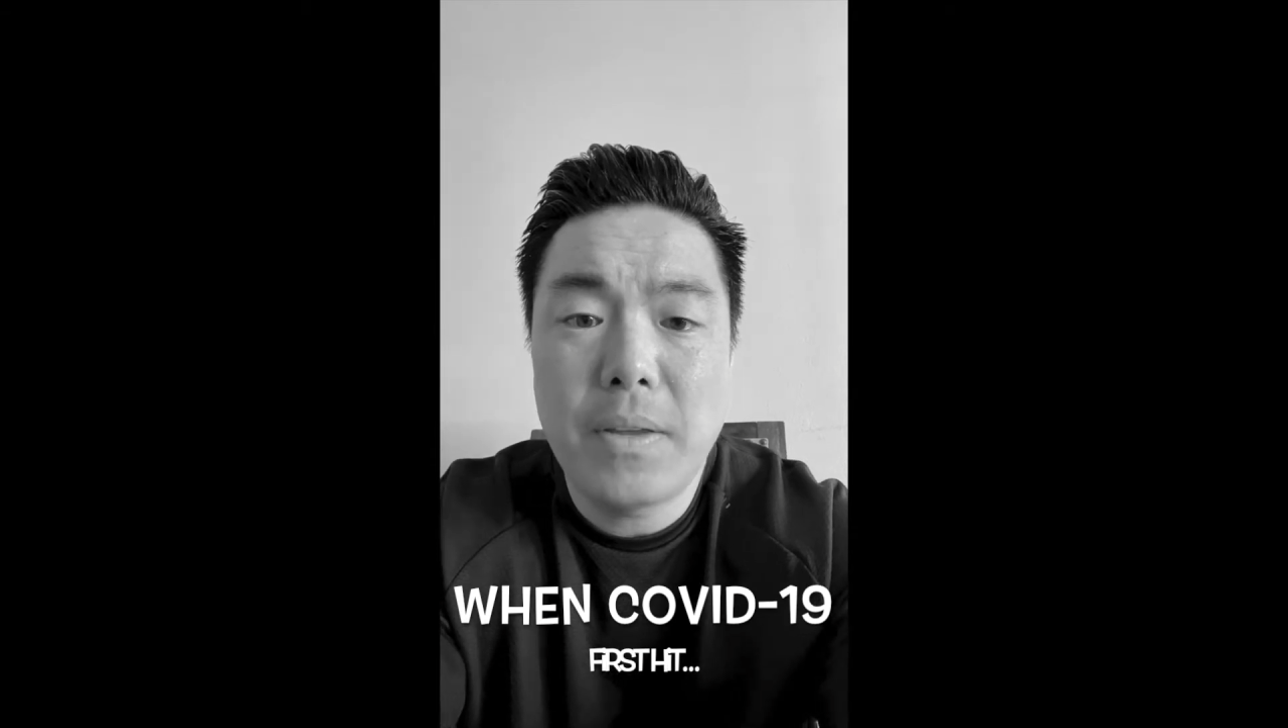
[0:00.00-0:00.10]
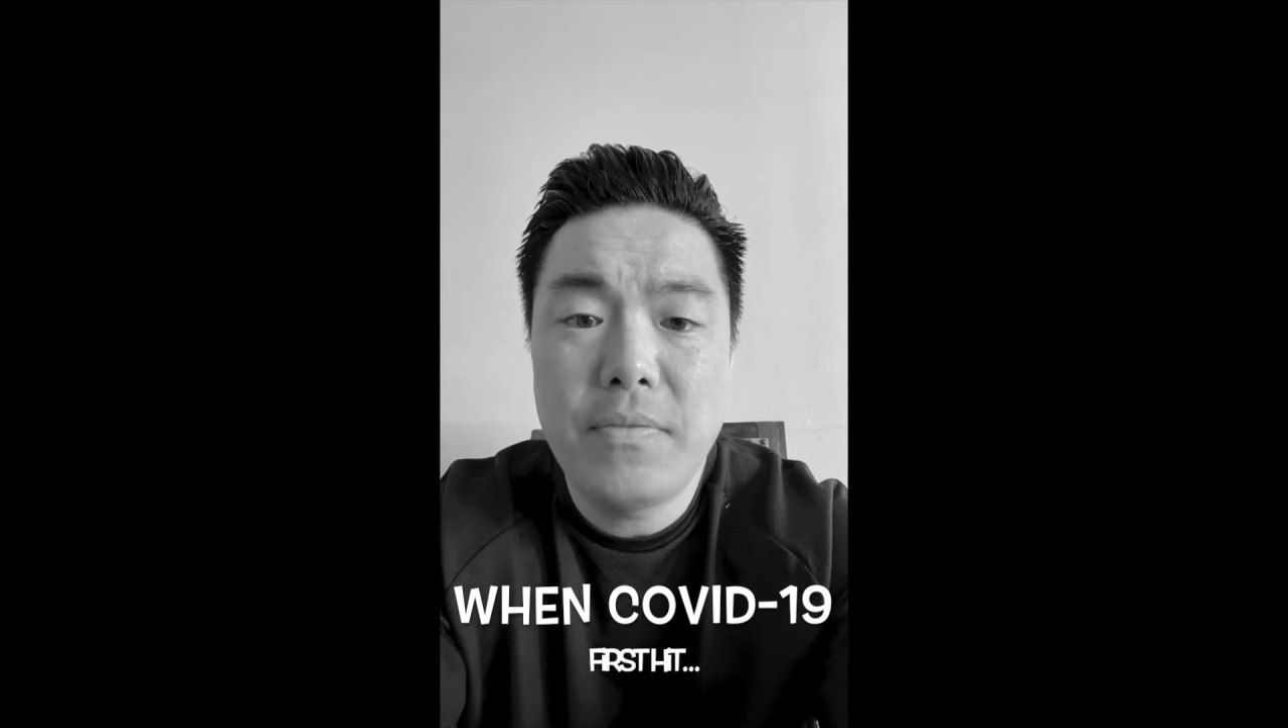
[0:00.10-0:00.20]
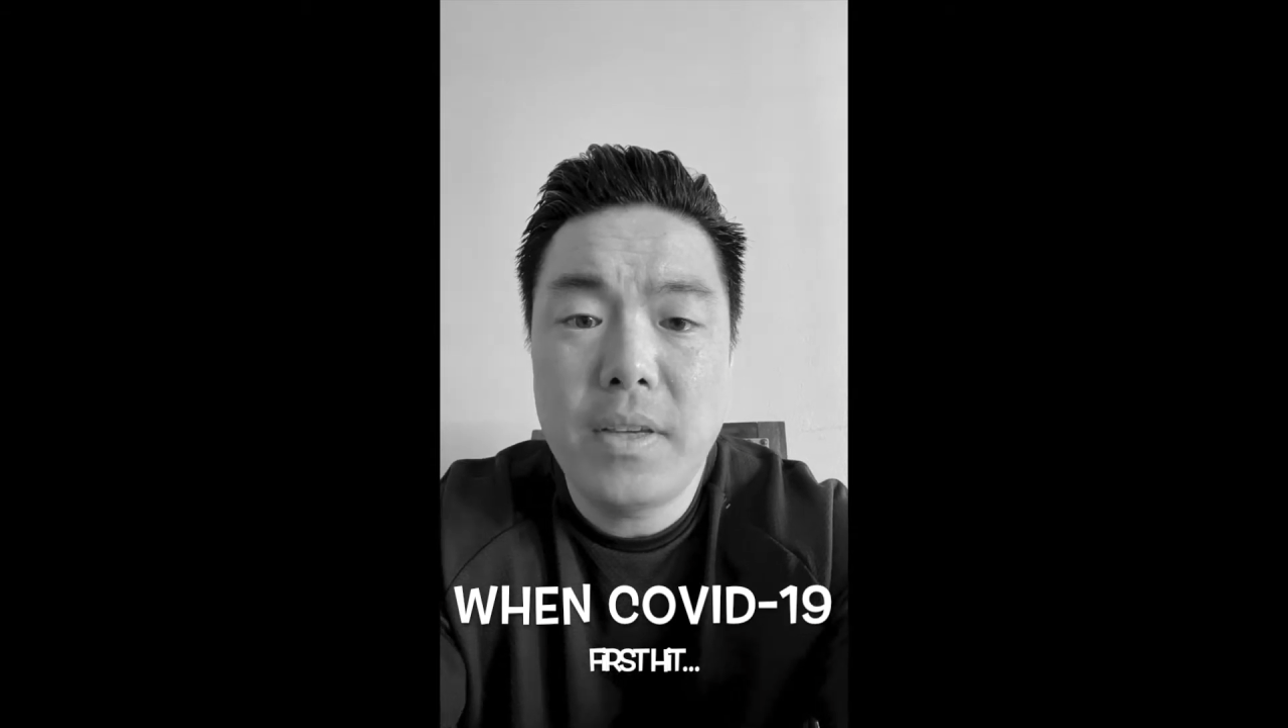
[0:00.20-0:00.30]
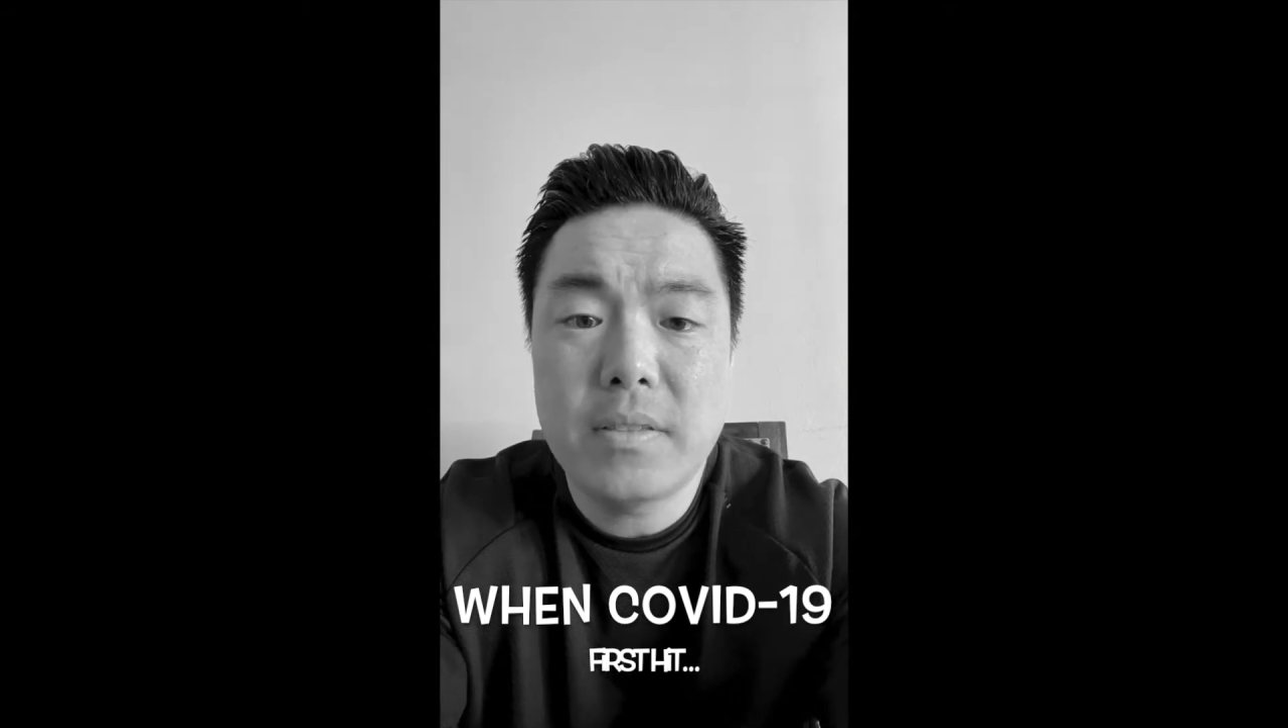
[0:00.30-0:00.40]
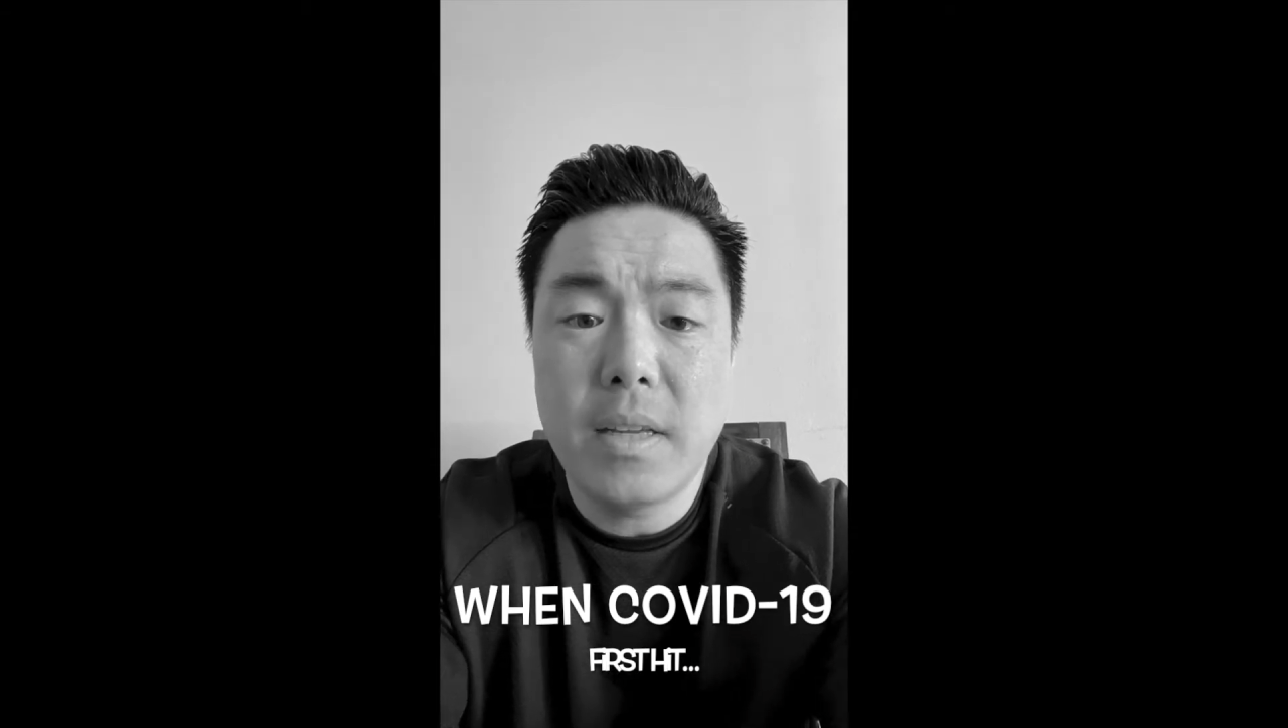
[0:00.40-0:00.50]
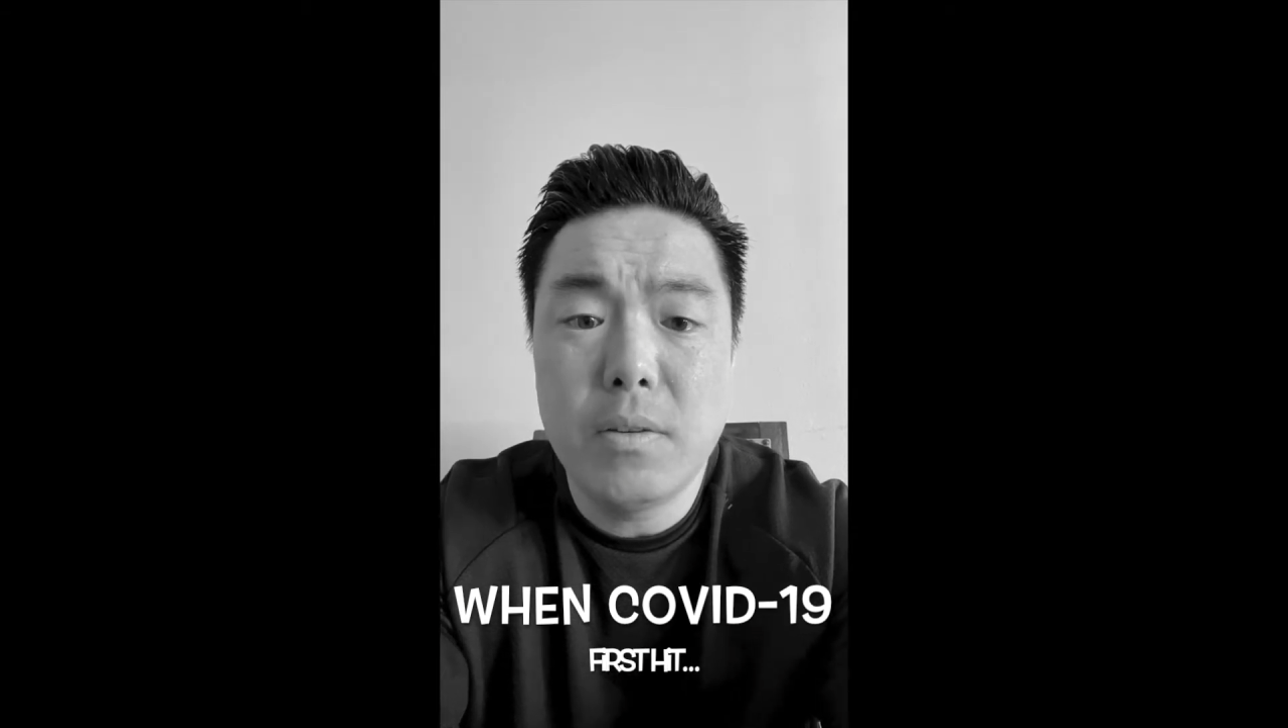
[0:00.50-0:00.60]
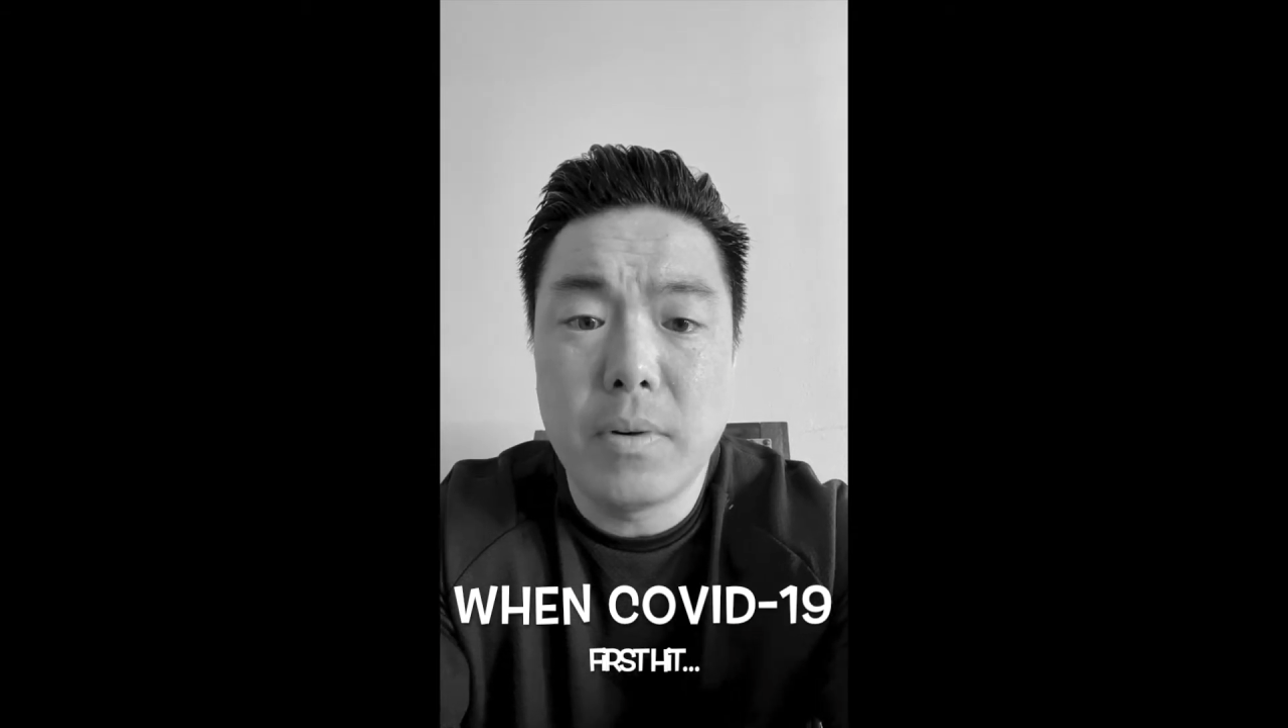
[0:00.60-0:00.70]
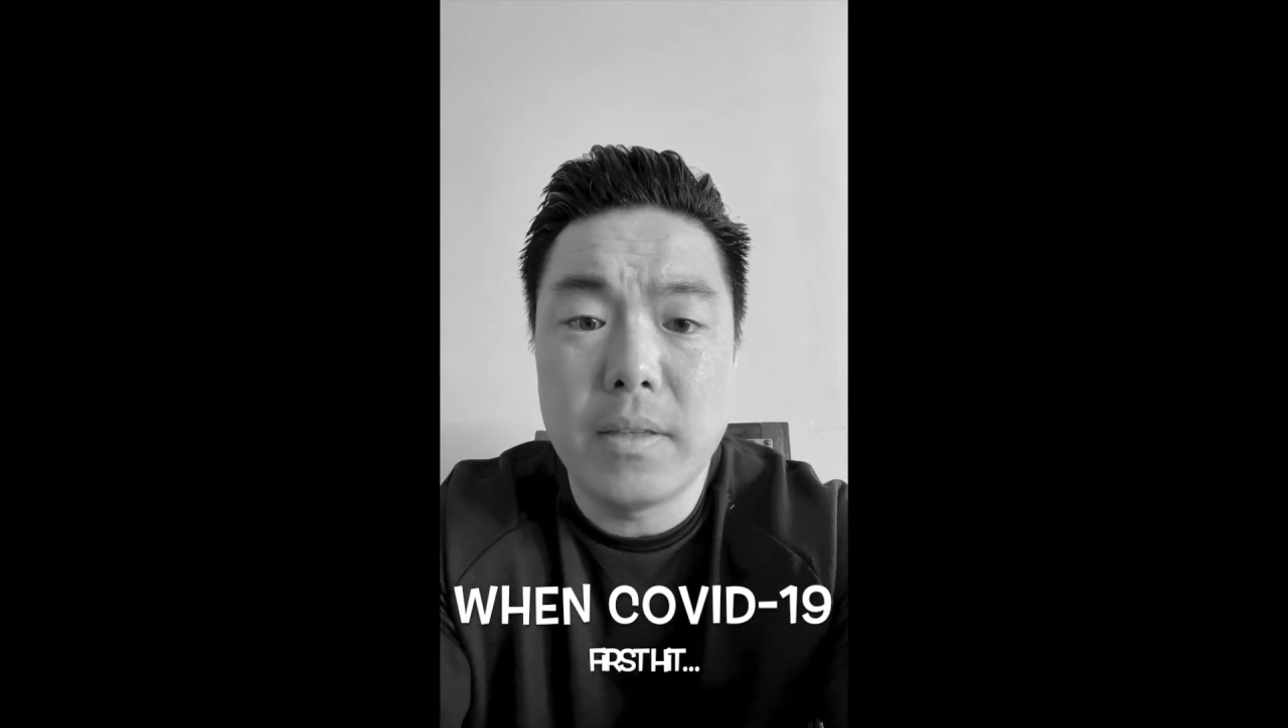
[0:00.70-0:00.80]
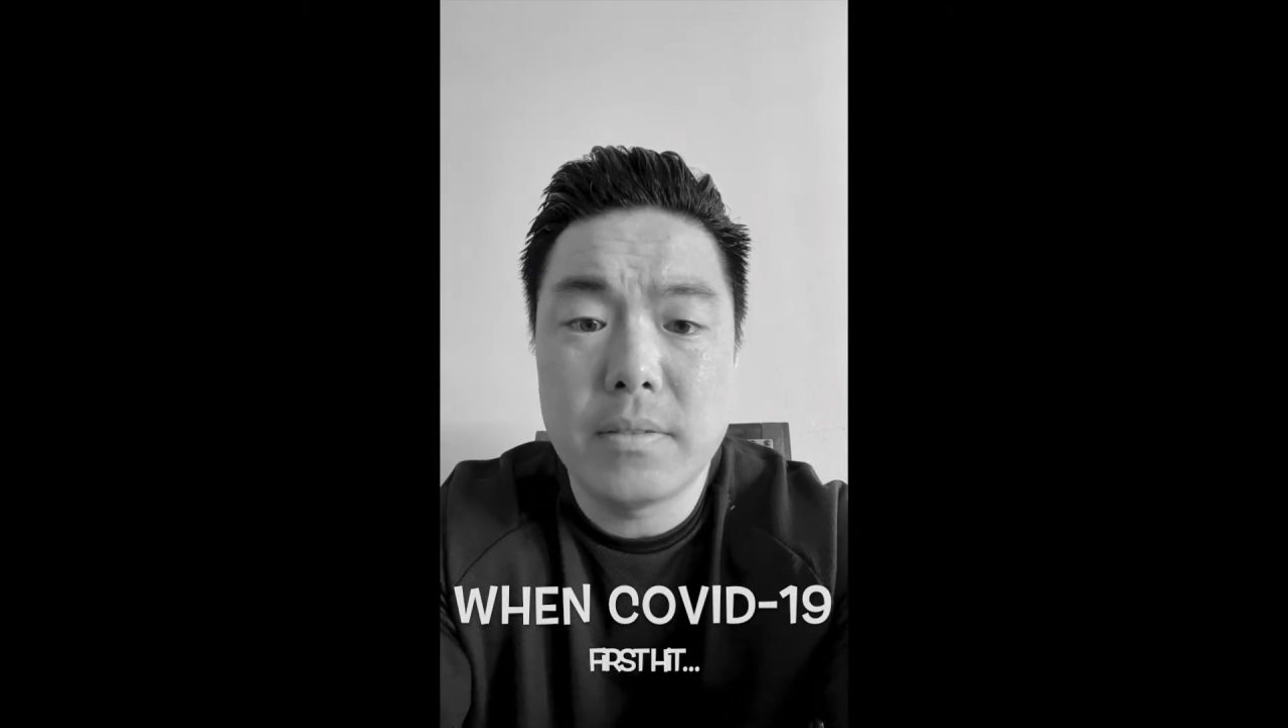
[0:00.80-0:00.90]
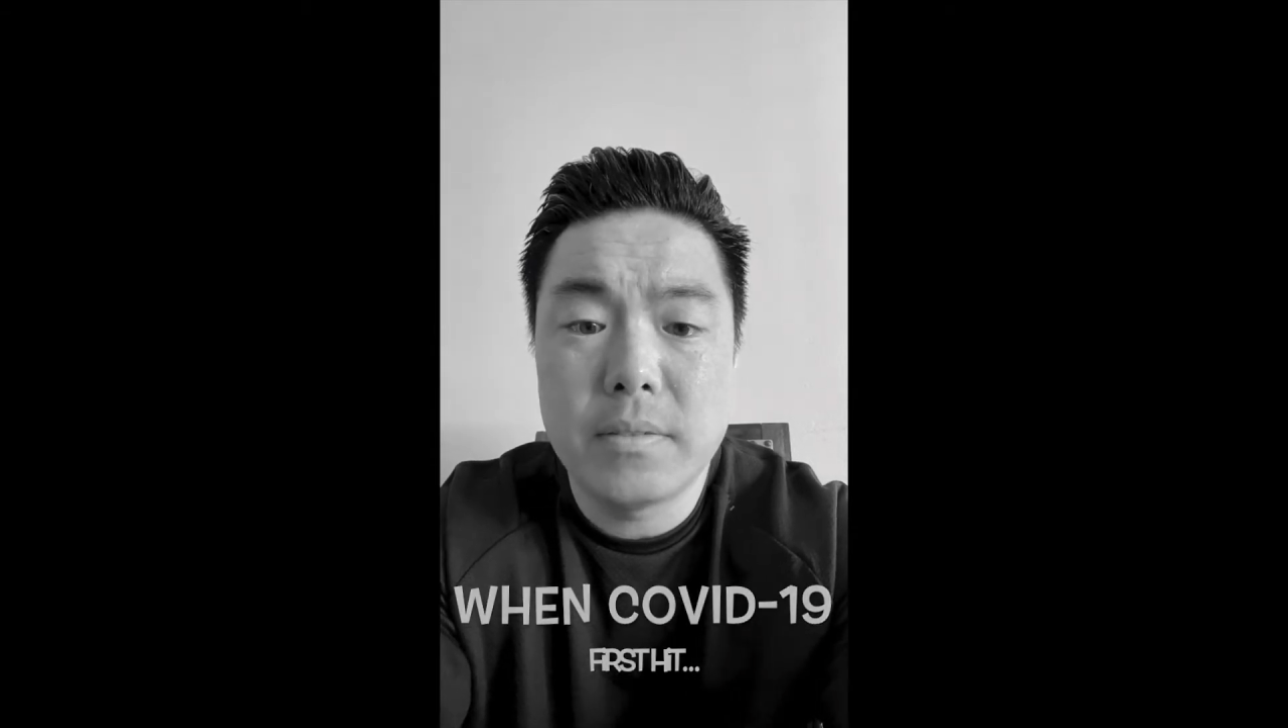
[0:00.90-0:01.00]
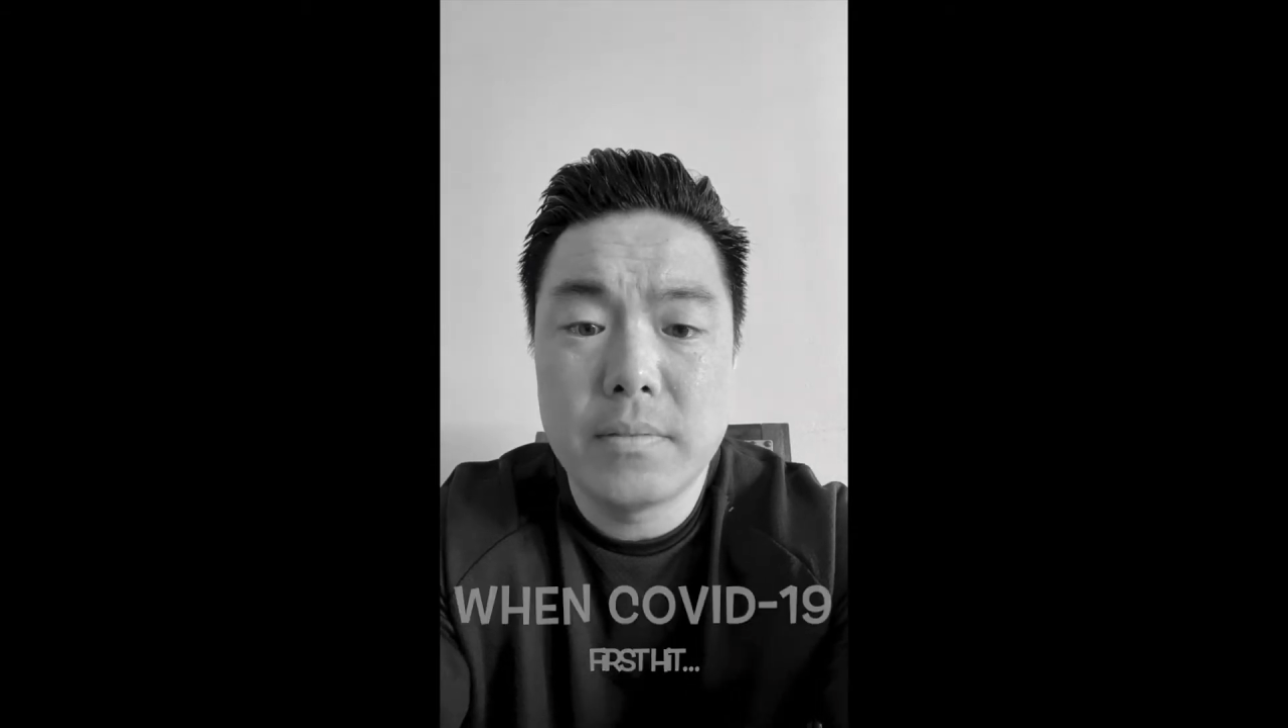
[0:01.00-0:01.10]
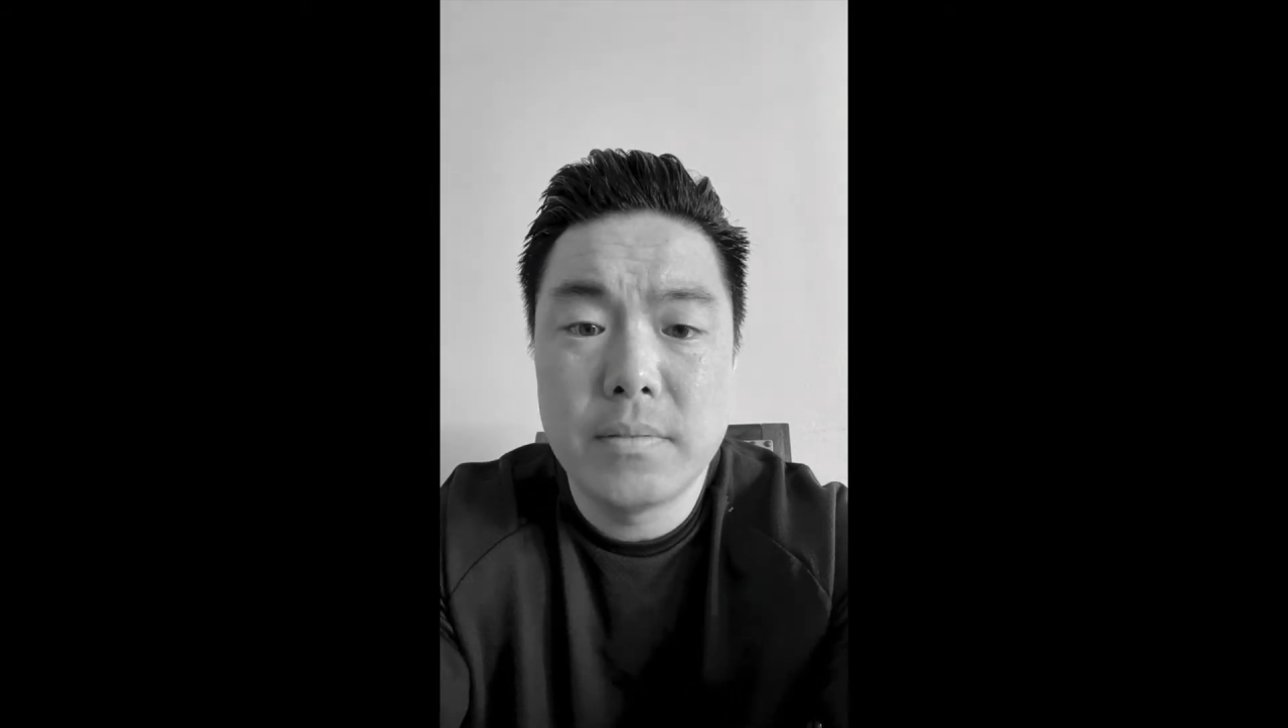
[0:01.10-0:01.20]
face anyways.